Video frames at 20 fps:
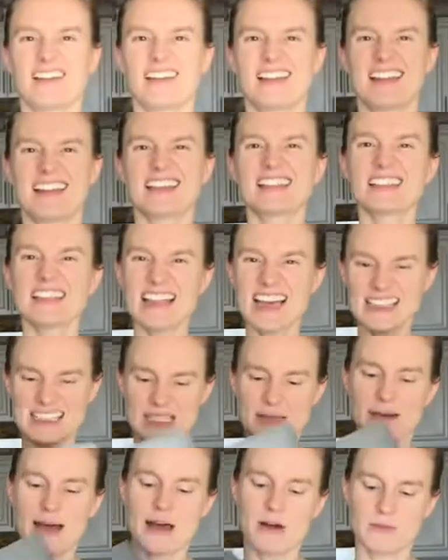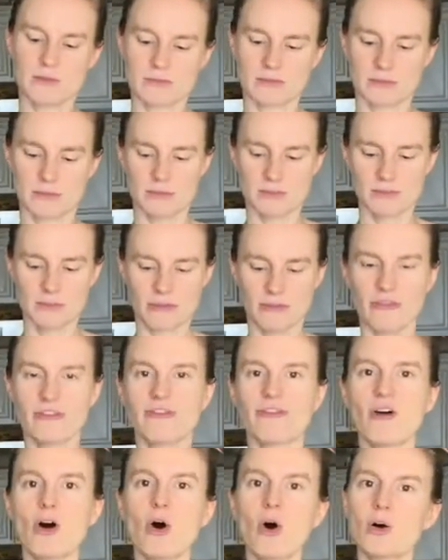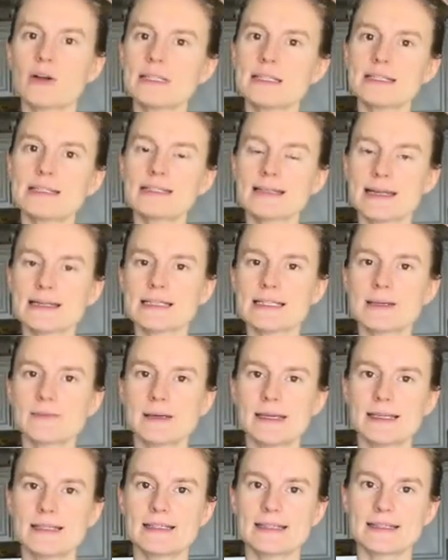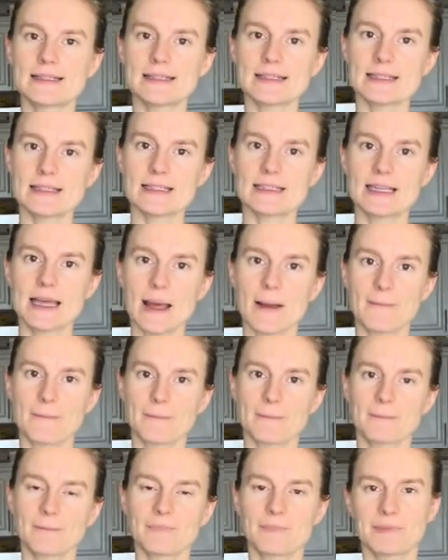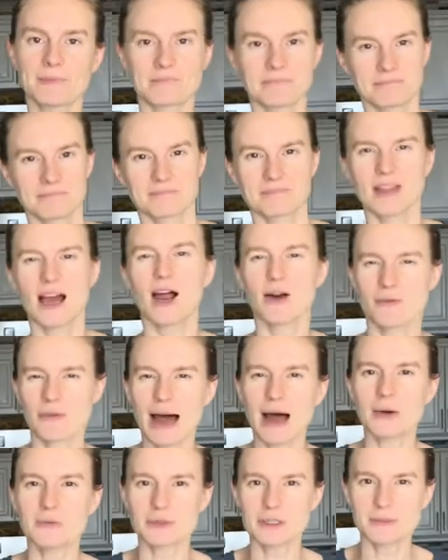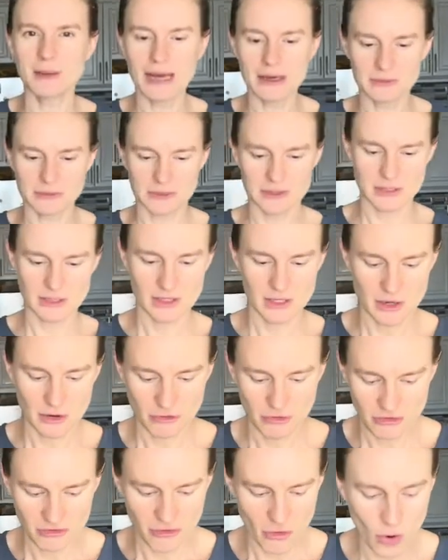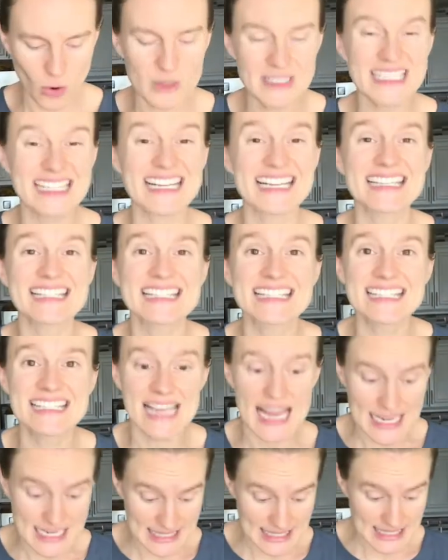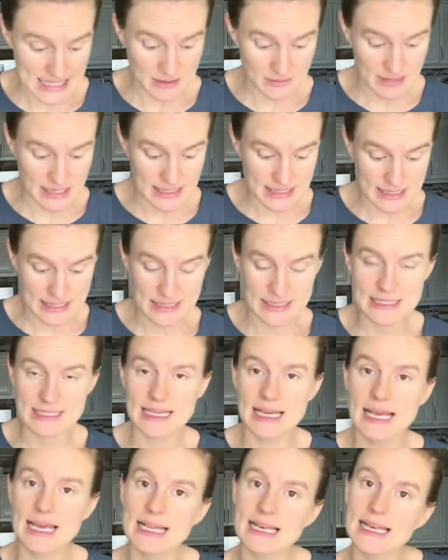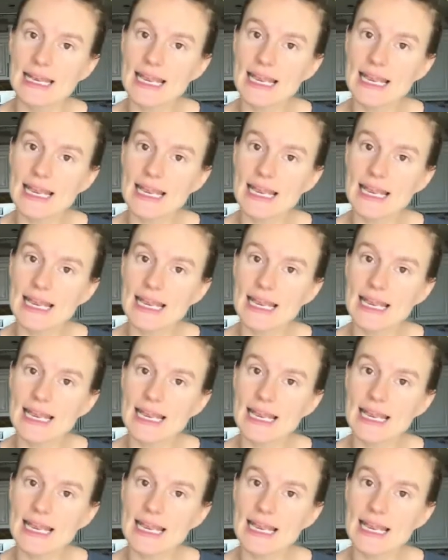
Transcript: So that's about 40 centimeters, isn't it? Around about 40 centimeters in